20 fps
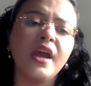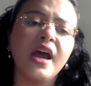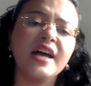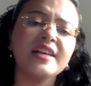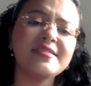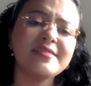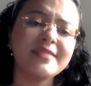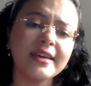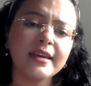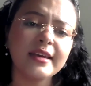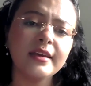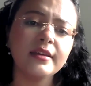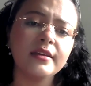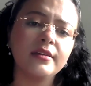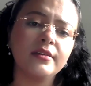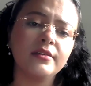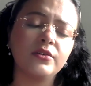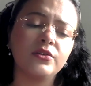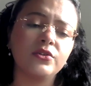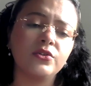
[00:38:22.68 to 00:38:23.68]
A second
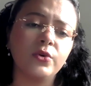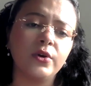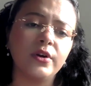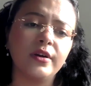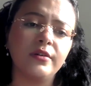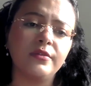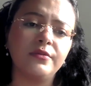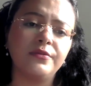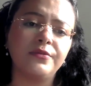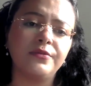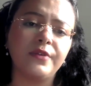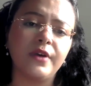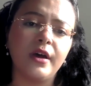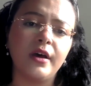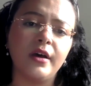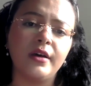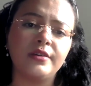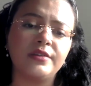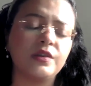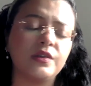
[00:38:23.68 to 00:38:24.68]
sort of
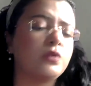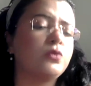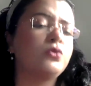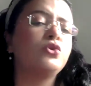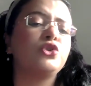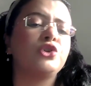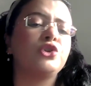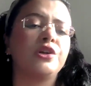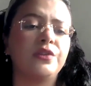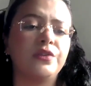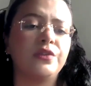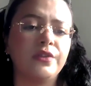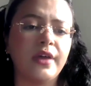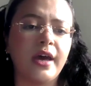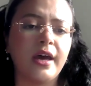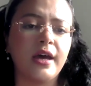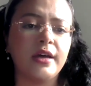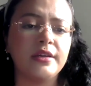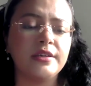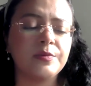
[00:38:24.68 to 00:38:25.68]
solution
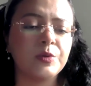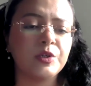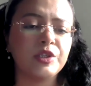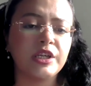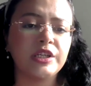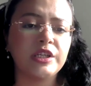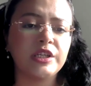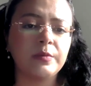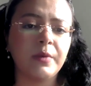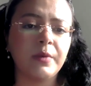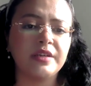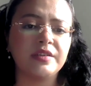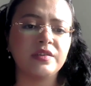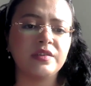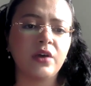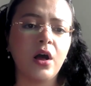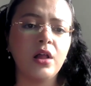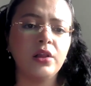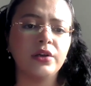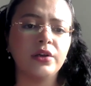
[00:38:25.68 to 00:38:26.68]
that is presented by
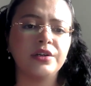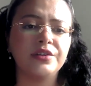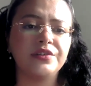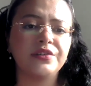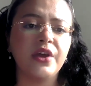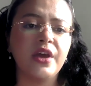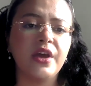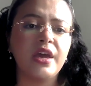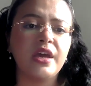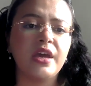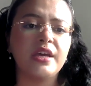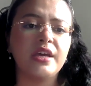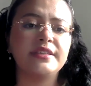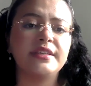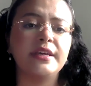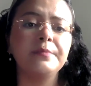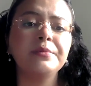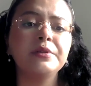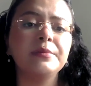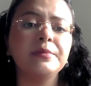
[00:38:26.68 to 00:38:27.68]
scholars is
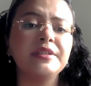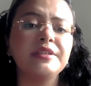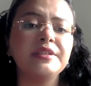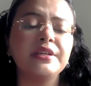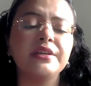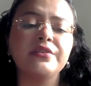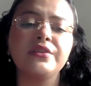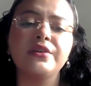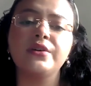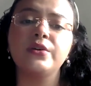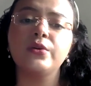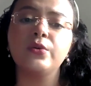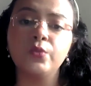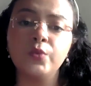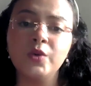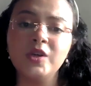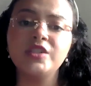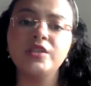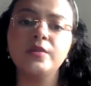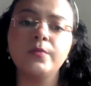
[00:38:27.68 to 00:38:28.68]
implementing the
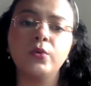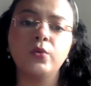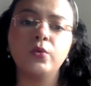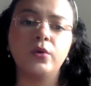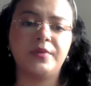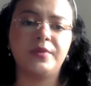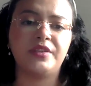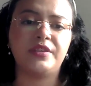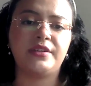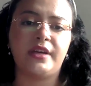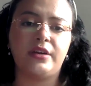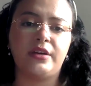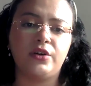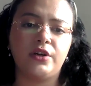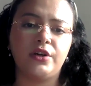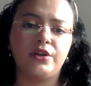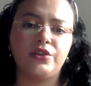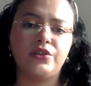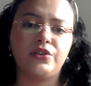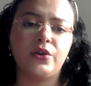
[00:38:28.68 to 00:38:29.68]
reasonable woman
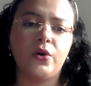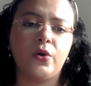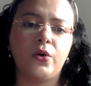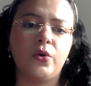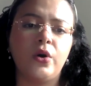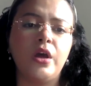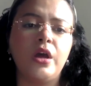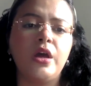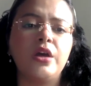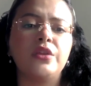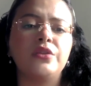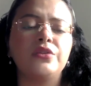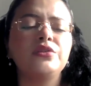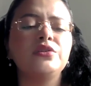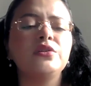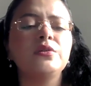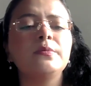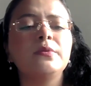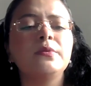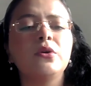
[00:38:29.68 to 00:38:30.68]
standard. So this
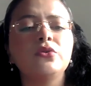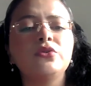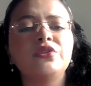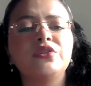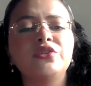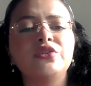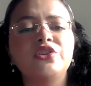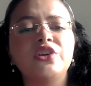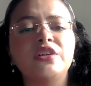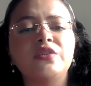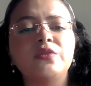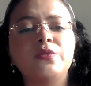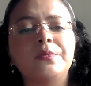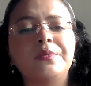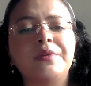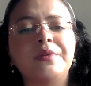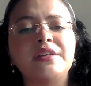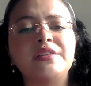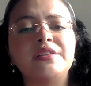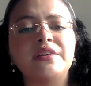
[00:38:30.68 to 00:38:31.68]
approach suggests
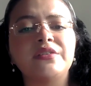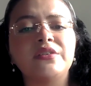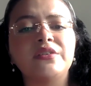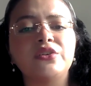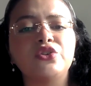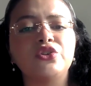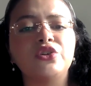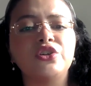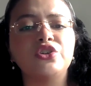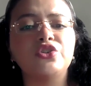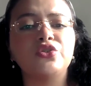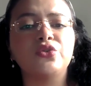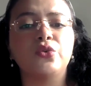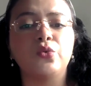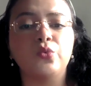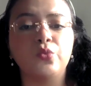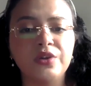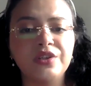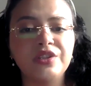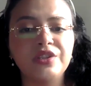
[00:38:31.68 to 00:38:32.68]
replacing the traditional
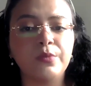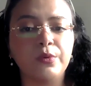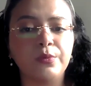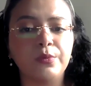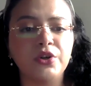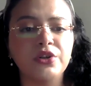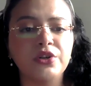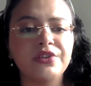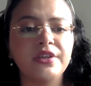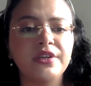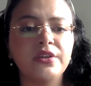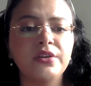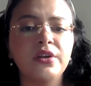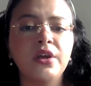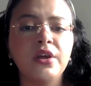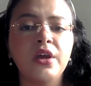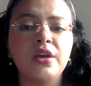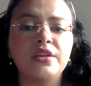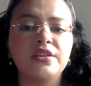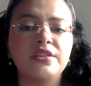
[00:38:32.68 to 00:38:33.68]
reasonable person
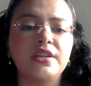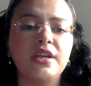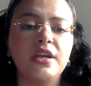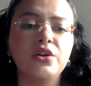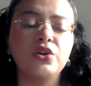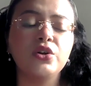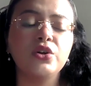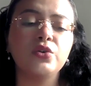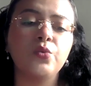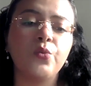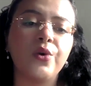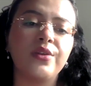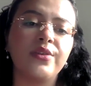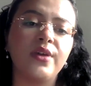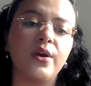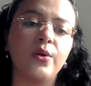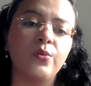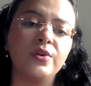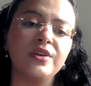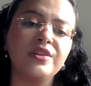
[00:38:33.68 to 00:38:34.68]
standard with
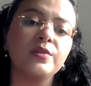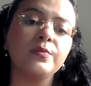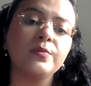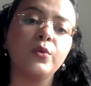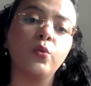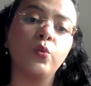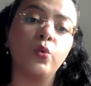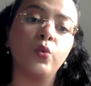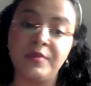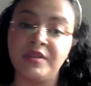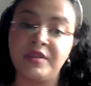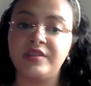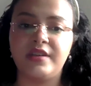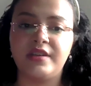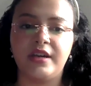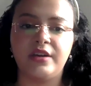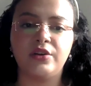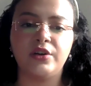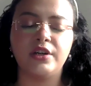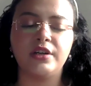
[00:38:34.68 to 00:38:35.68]
a reasonable woman
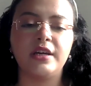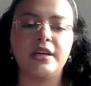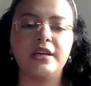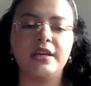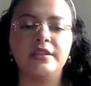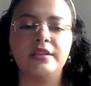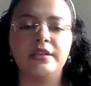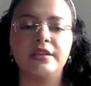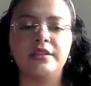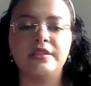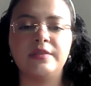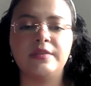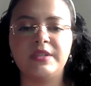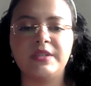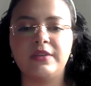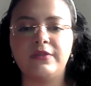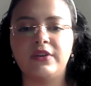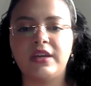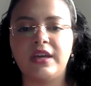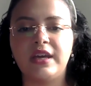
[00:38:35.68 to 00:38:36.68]
standard in
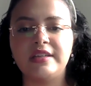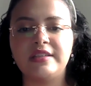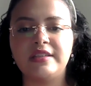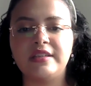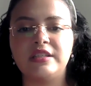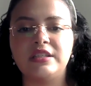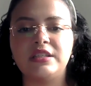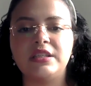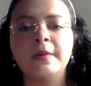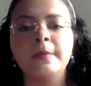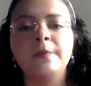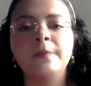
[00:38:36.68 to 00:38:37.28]
specific cases,